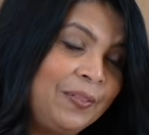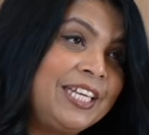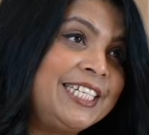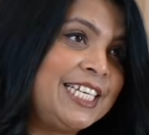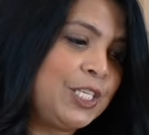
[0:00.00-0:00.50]

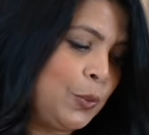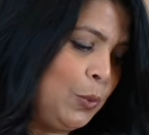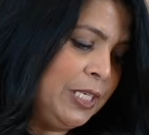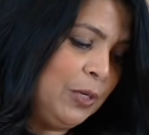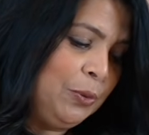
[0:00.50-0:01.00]
that it has
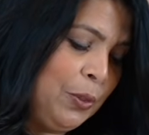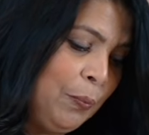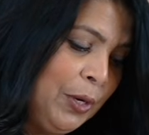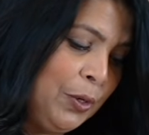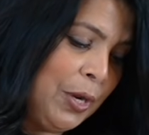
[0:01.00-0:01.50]
cooled down,
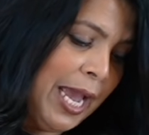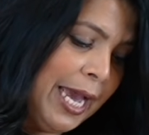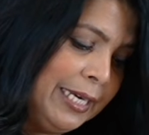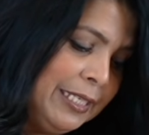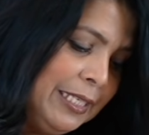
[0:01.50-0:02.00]
we're going to
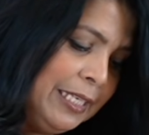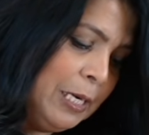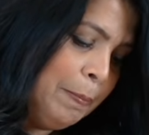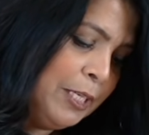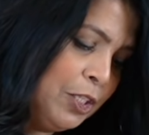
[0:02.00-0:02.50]
add a
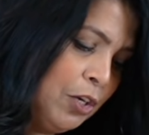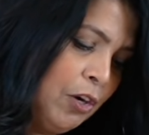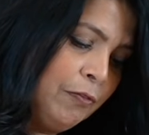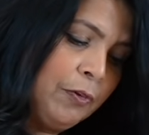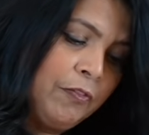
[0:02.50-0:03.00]
little bit
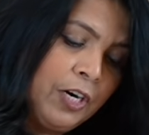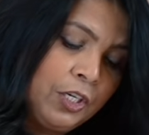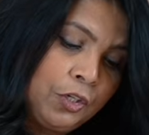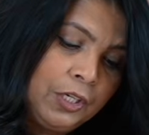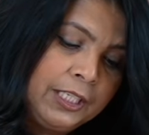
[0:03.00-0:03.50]
of the
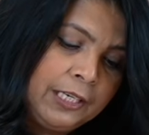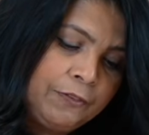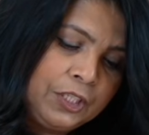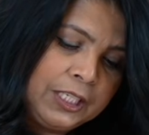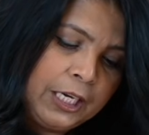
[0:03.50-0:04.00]
Vark on it, and
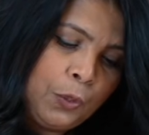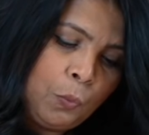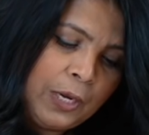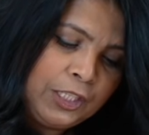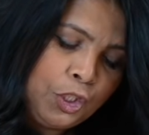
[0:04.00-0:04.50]
I've just taken
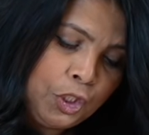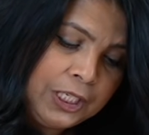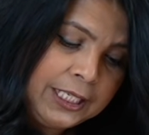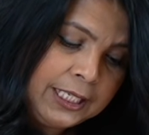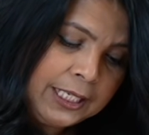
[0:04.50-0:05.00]
1
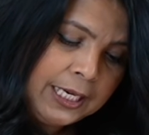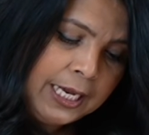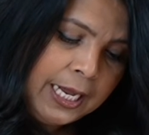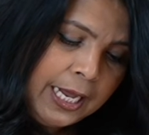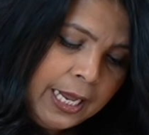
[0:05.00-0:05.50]
sheet
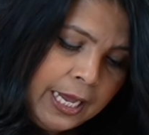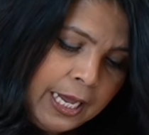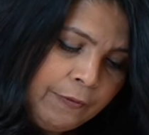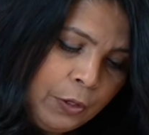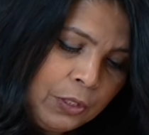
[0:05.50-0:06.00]

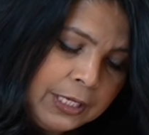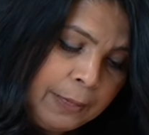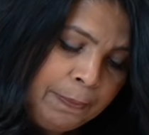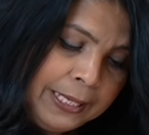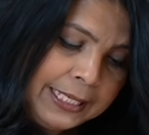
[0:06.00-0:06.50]
and we're going to
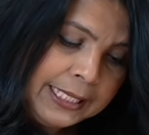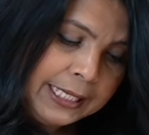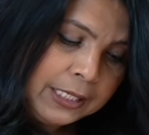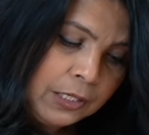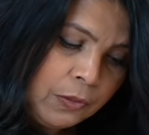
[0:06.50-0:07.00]
start placing
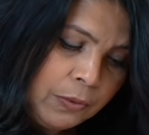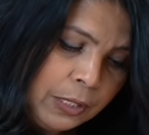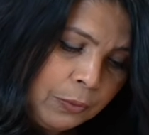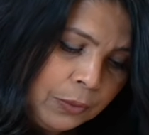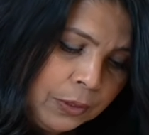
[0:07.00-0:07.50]
it
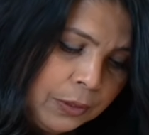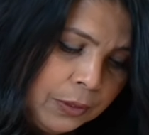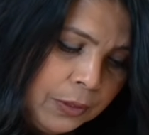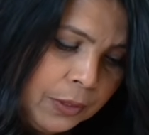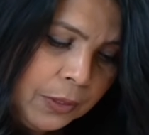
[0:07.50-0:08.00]
around.
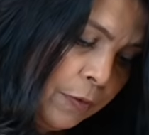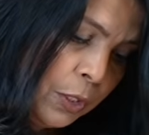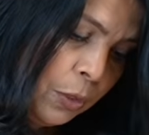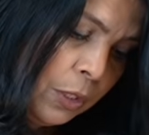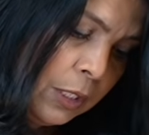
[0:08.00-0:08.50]

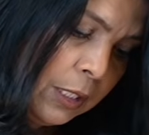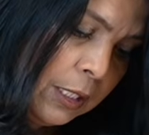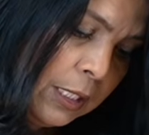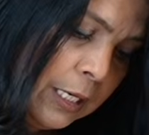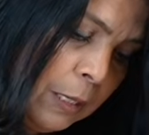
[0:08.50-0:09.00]
First going to take
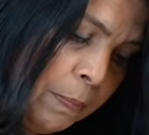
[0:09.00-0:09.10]
this little